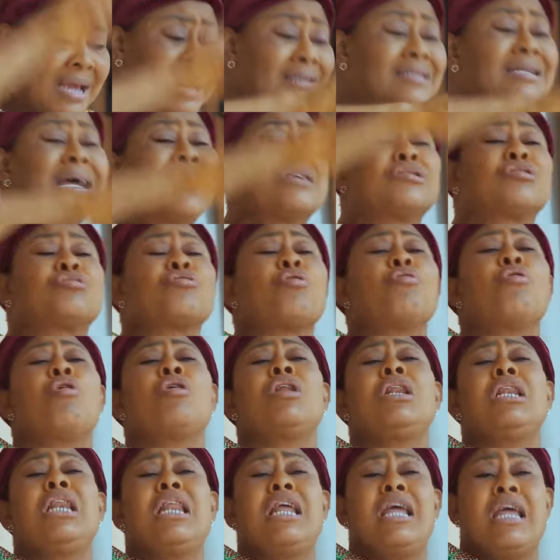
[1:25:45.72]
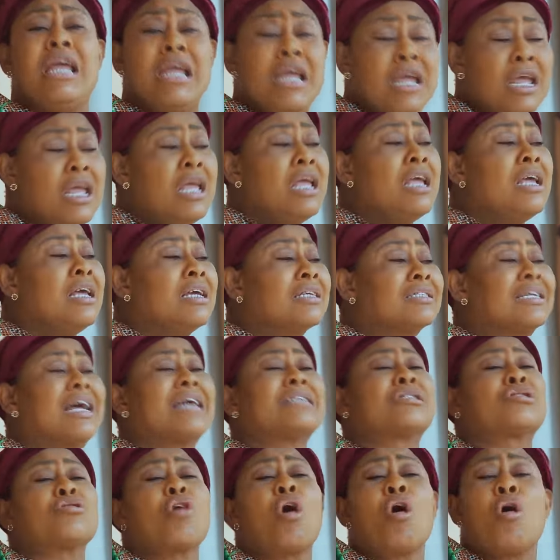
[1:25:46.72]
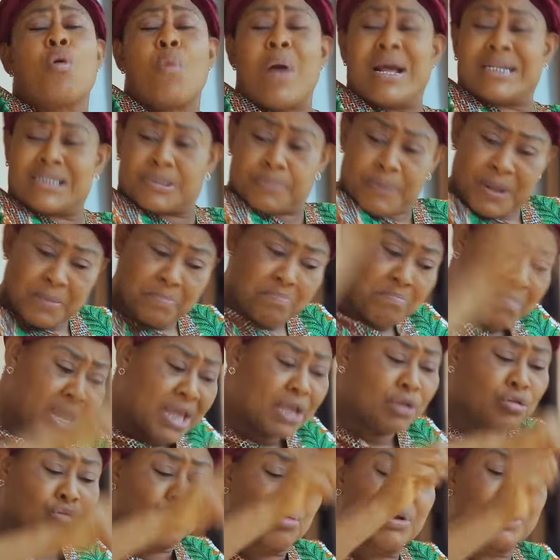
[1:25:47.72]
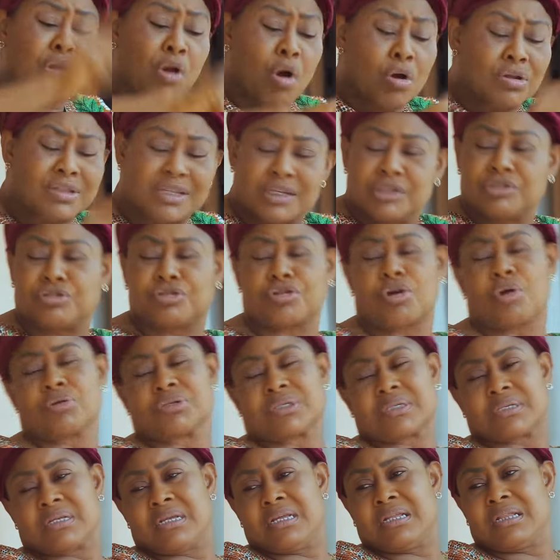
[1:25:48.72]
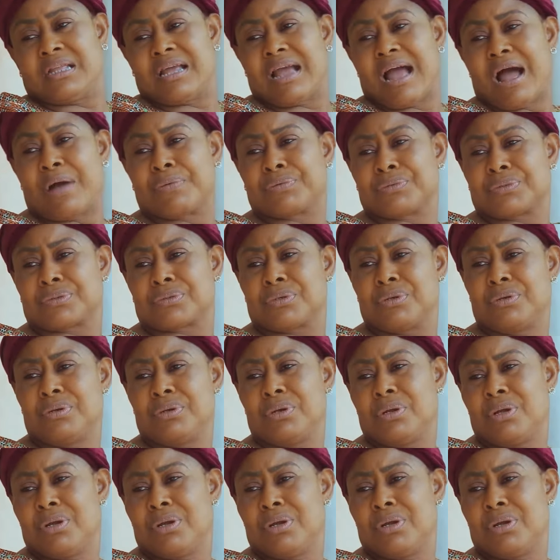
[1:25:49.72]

It has always been me doing all the chores in the house.